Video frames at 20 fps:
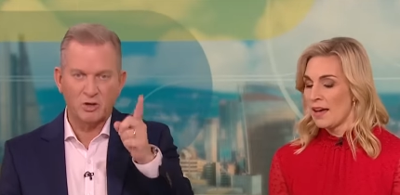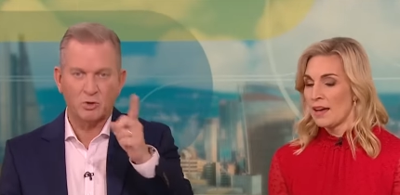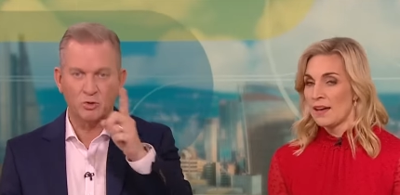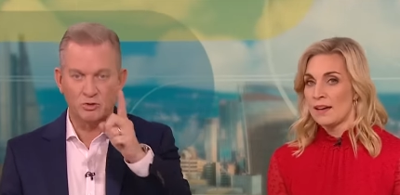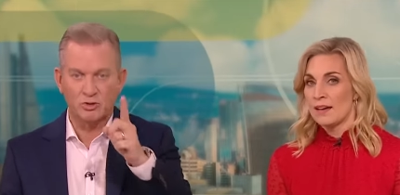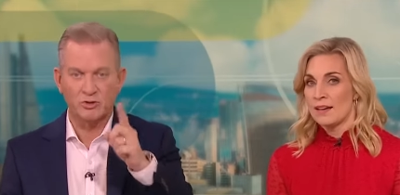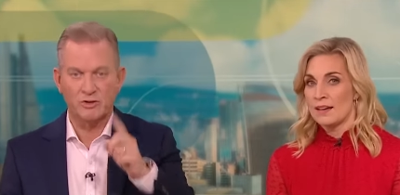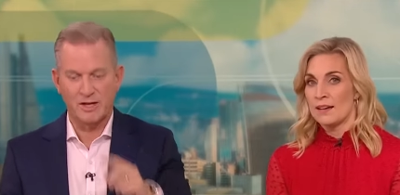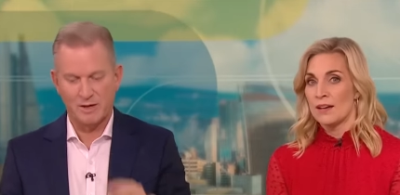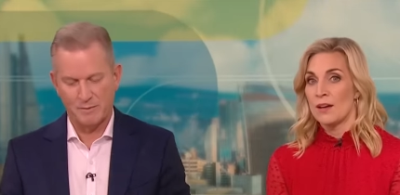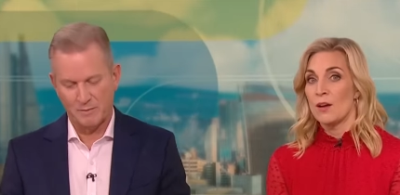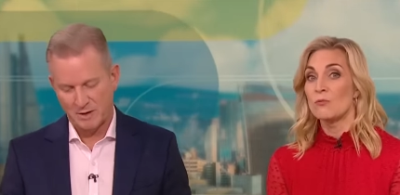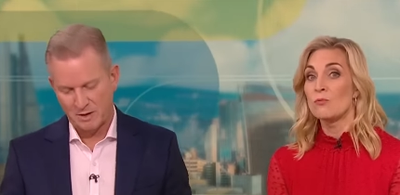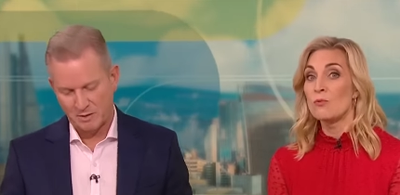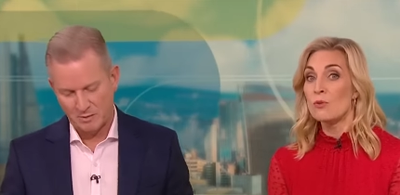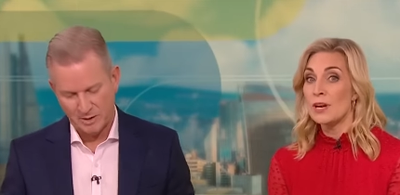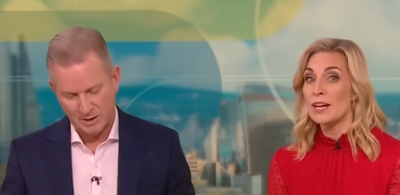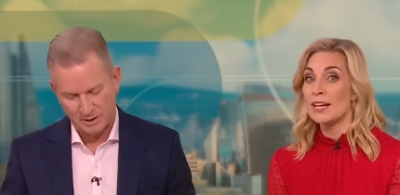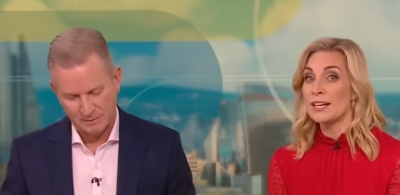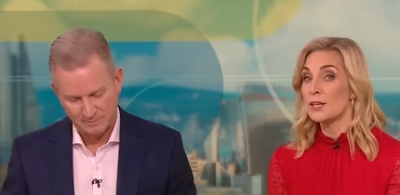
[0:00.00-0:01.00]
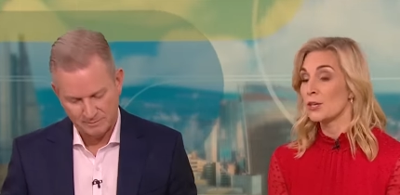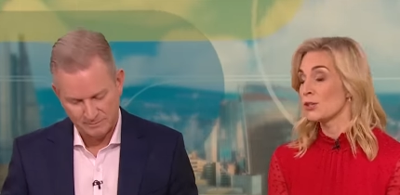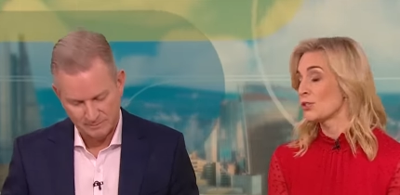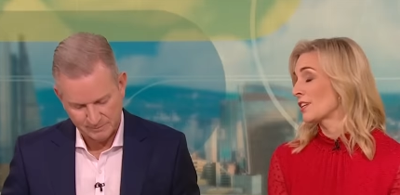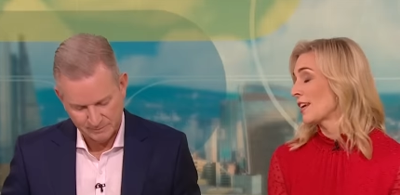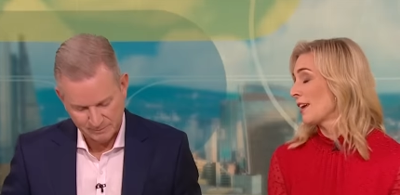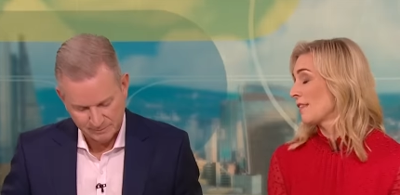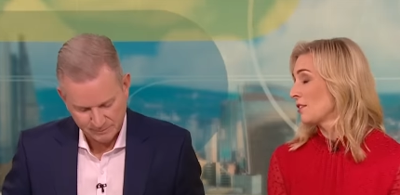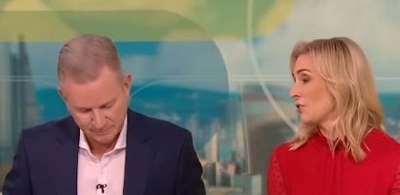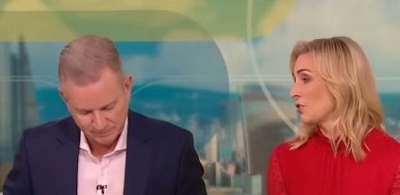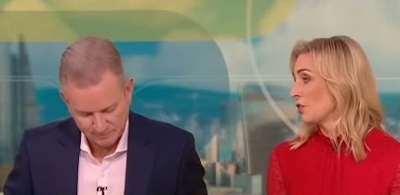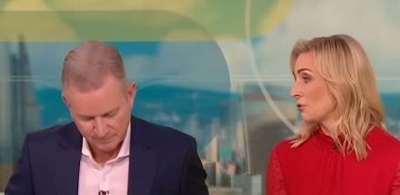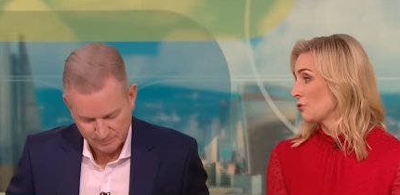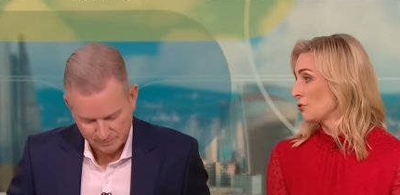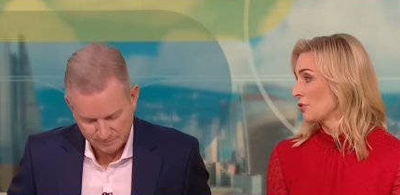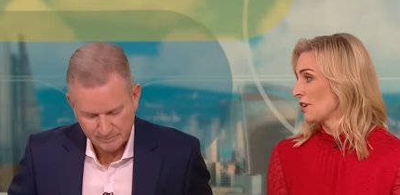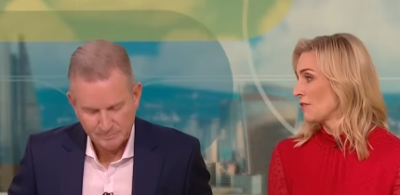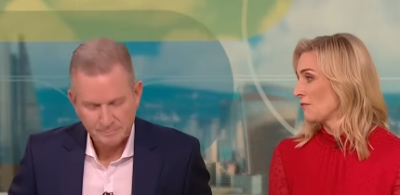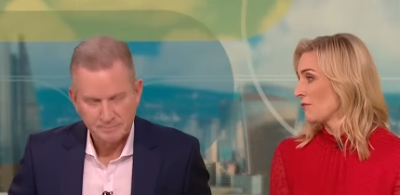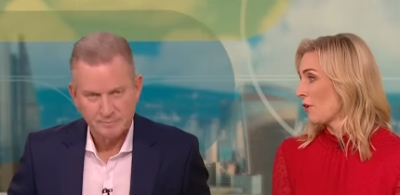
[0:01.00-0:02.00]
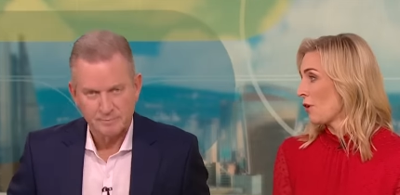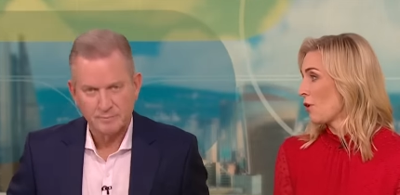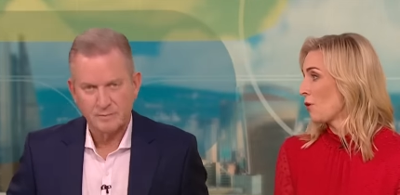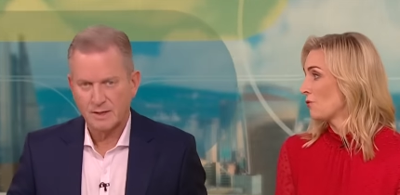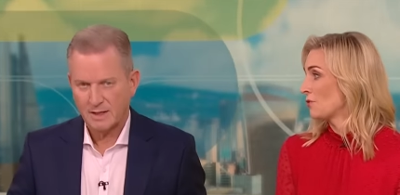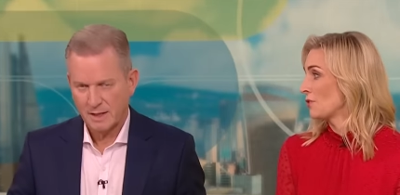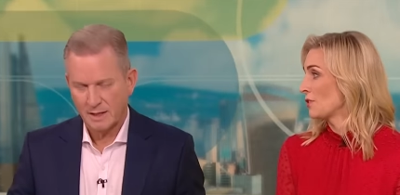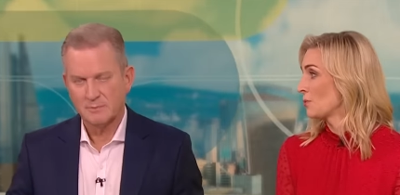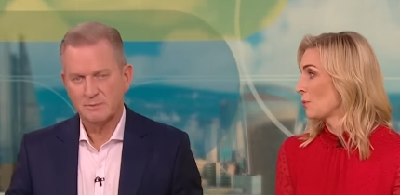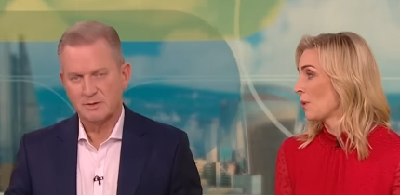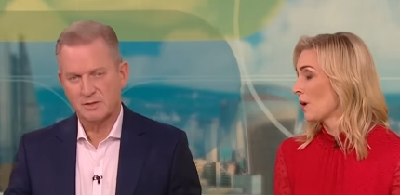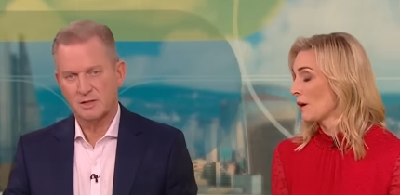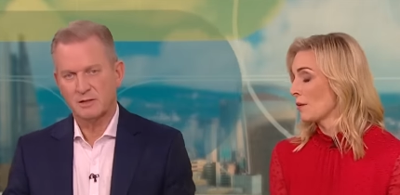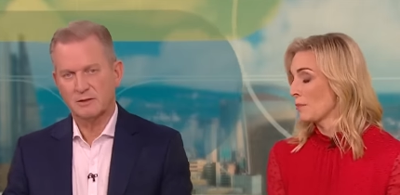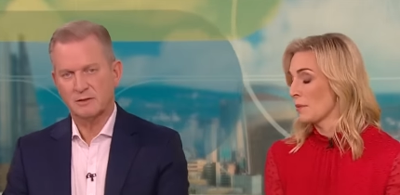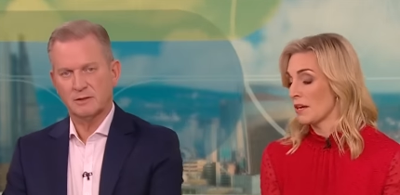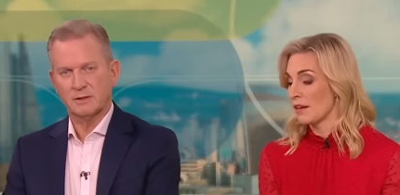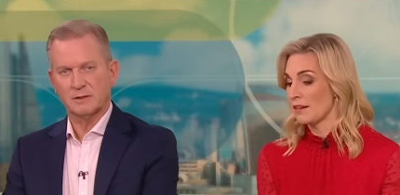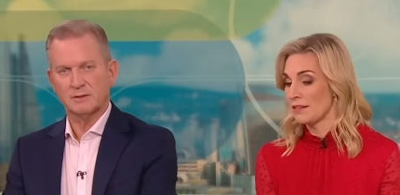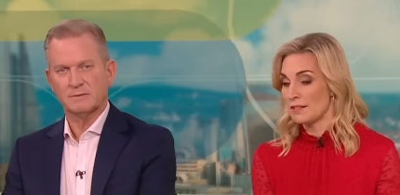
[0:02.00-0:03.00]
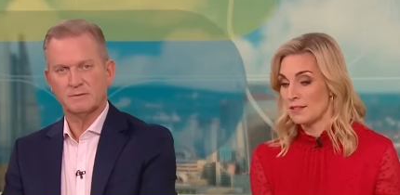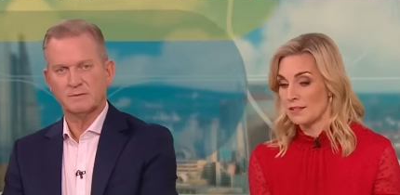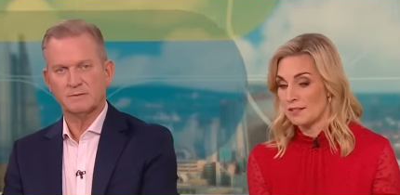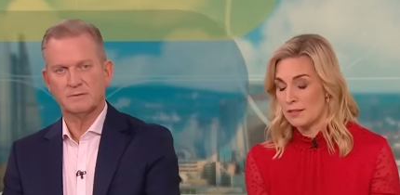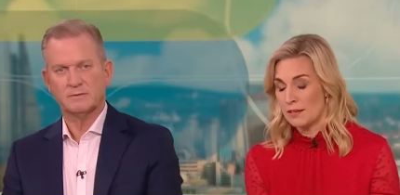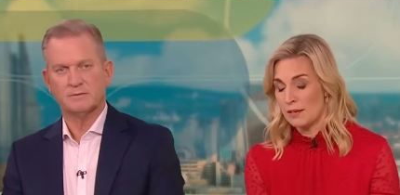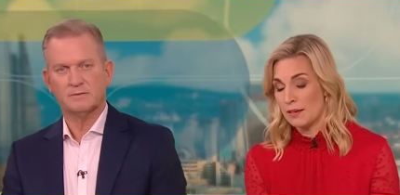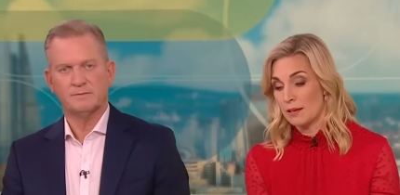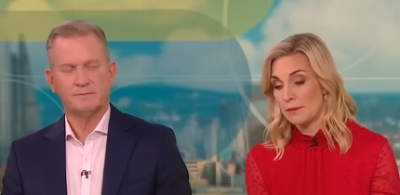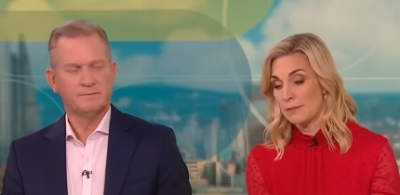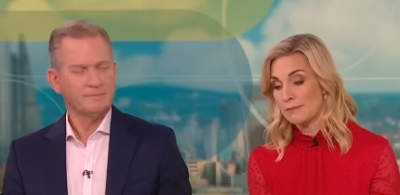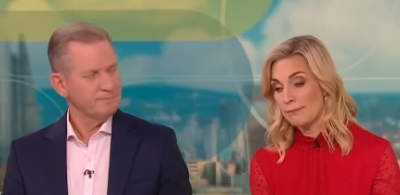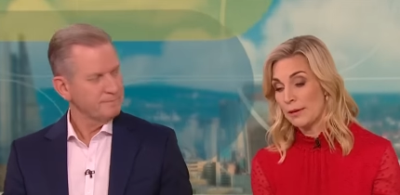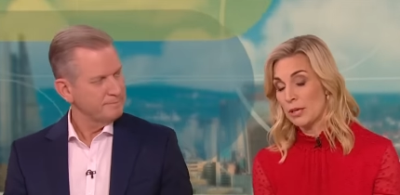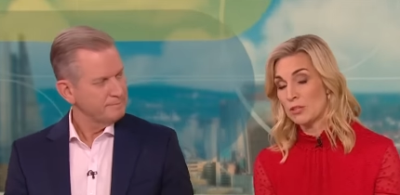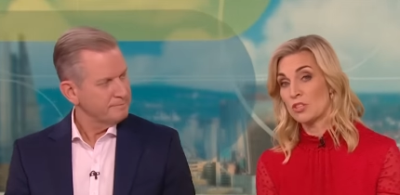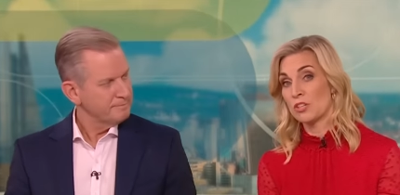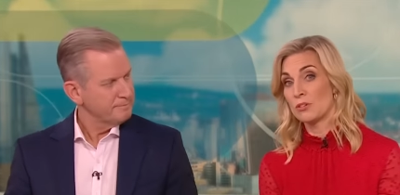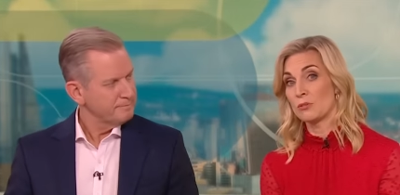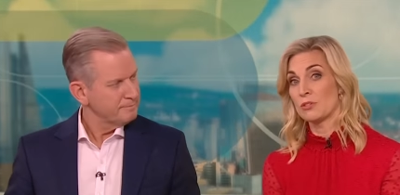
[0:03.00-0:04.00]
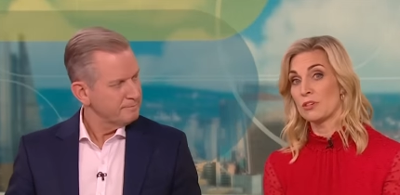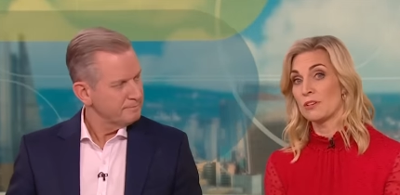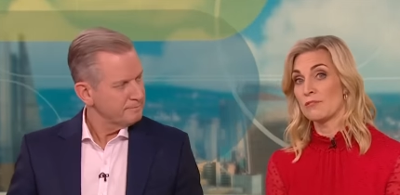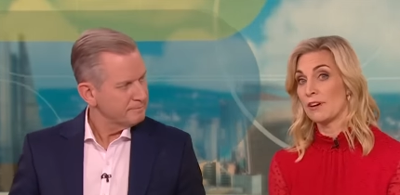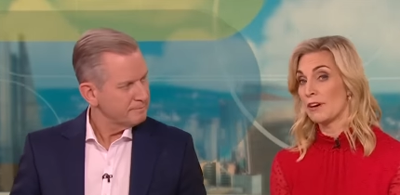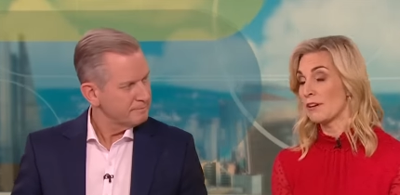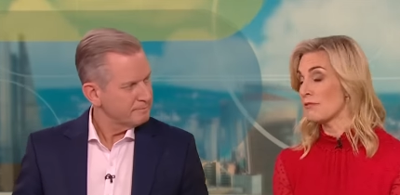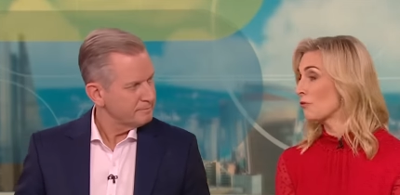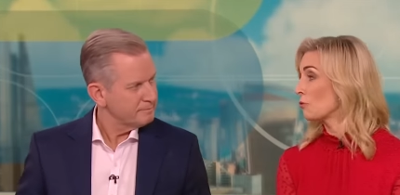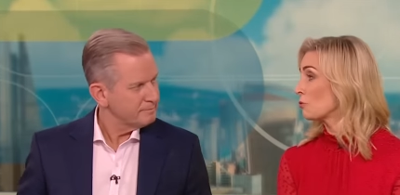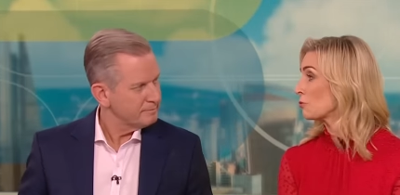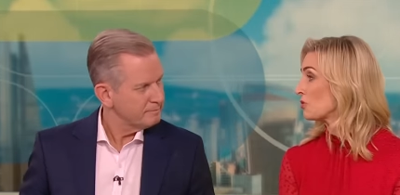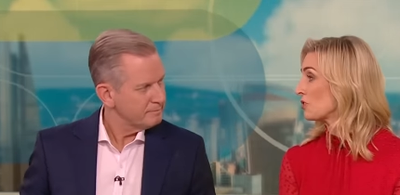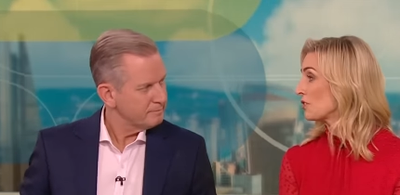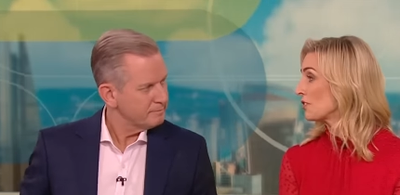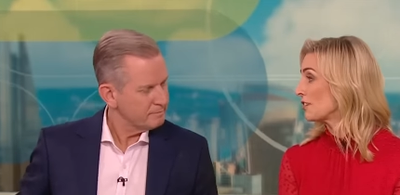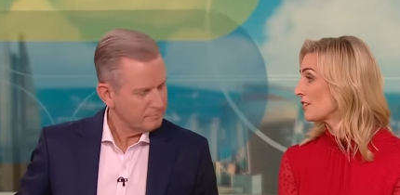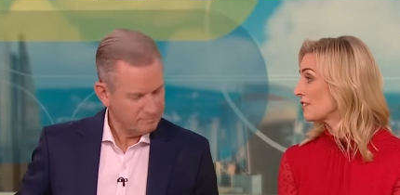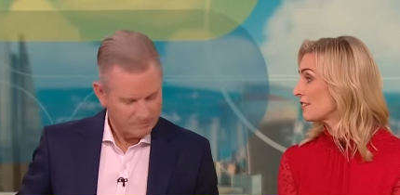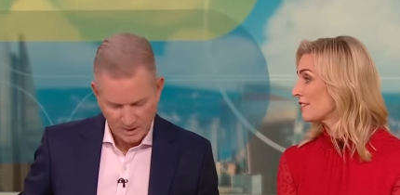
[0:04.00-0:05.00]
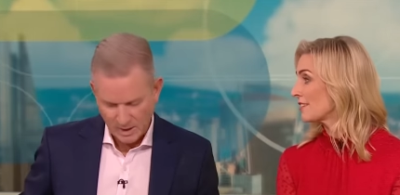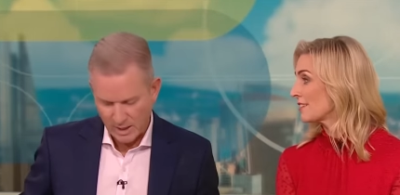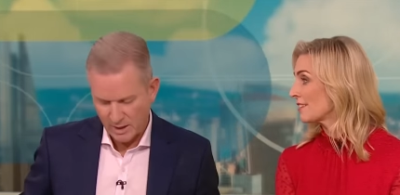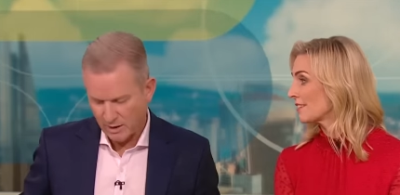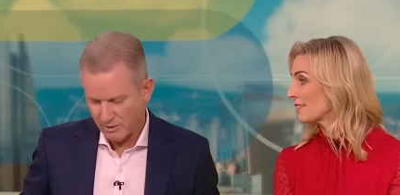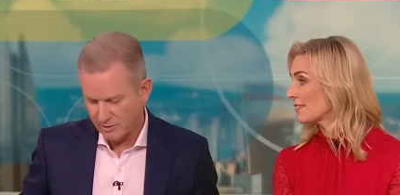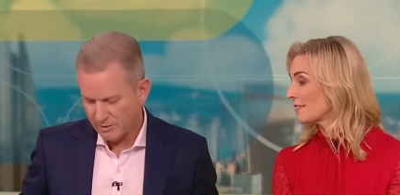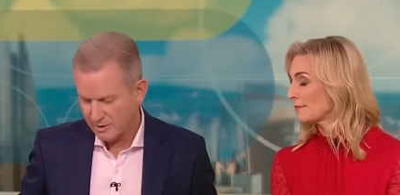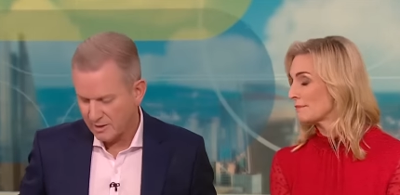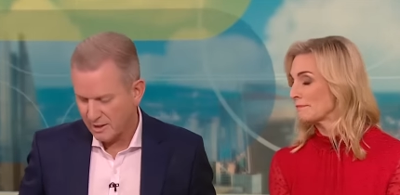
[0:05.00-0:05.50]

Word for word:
Speaker 1: could all do that,
Speaker 2: by the way. Really good to get the children involved as well, because, you know, our children are very fortunate.
Speaker 1: They are